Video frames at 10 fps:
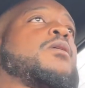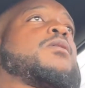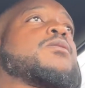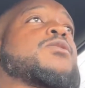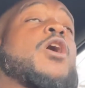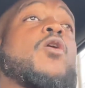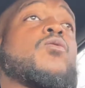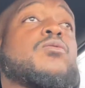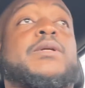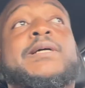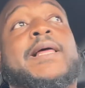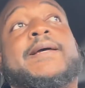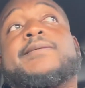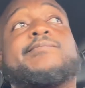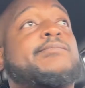So they're like,
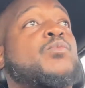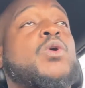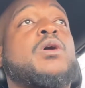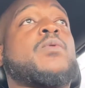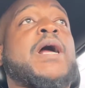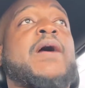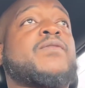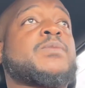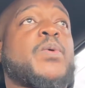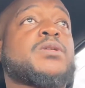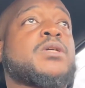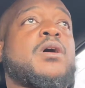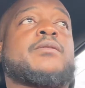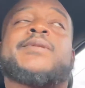well, we'll have this person call.